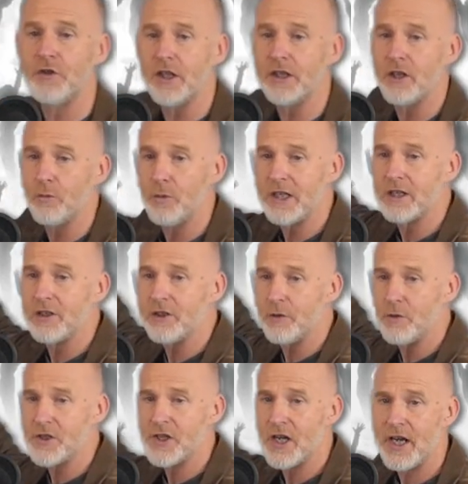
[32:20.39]
thing that we can
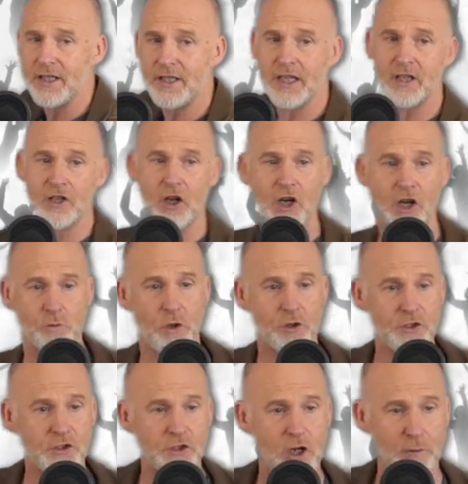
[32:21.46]
do is hide in God,
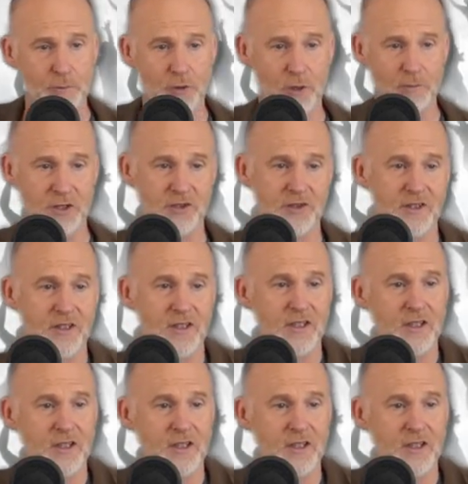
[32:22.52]
what does God promise?